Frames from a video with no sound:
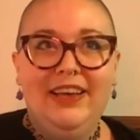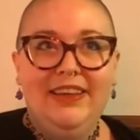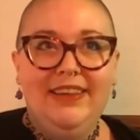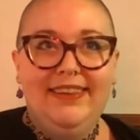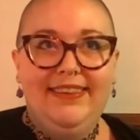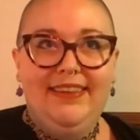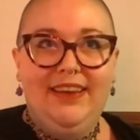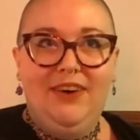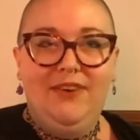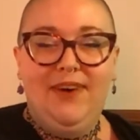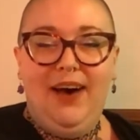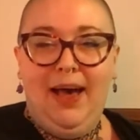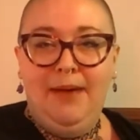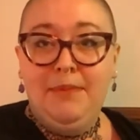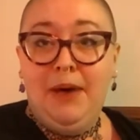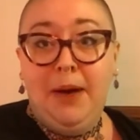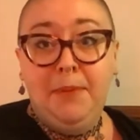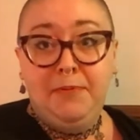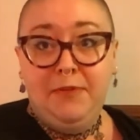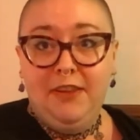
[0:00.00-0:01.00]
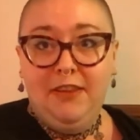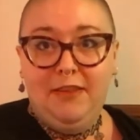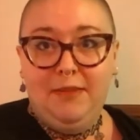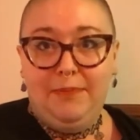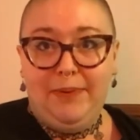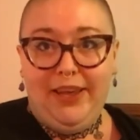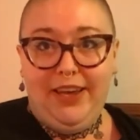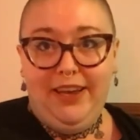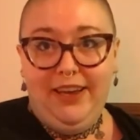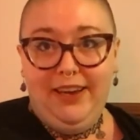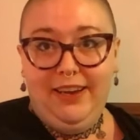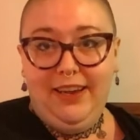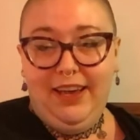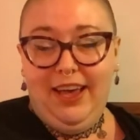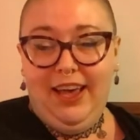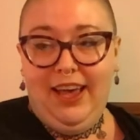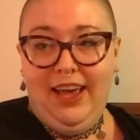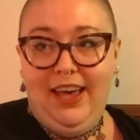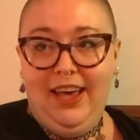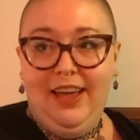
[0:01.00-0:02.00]
So I'm up to speed,
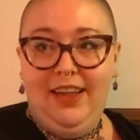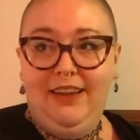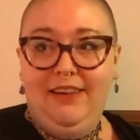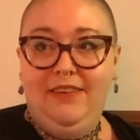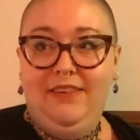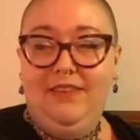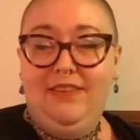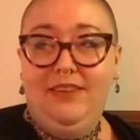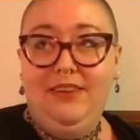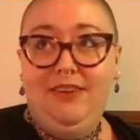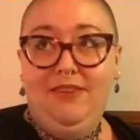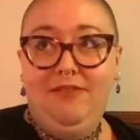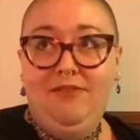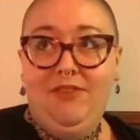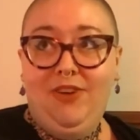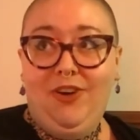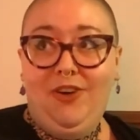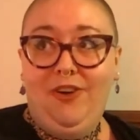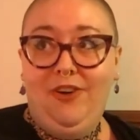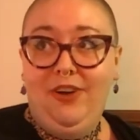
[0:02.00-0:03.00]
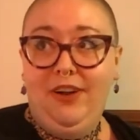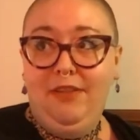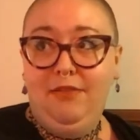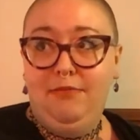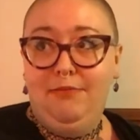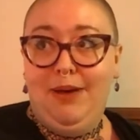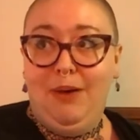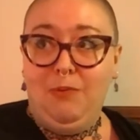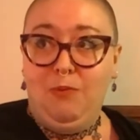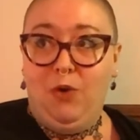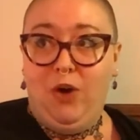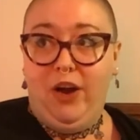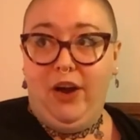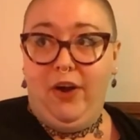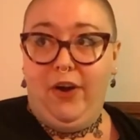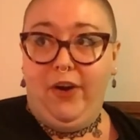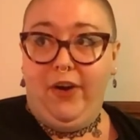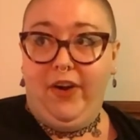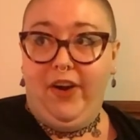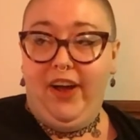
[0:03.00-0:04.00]
and McCurdy's
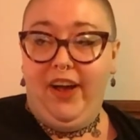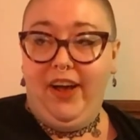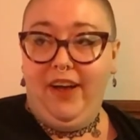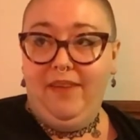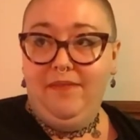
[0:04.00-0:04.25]
memoir,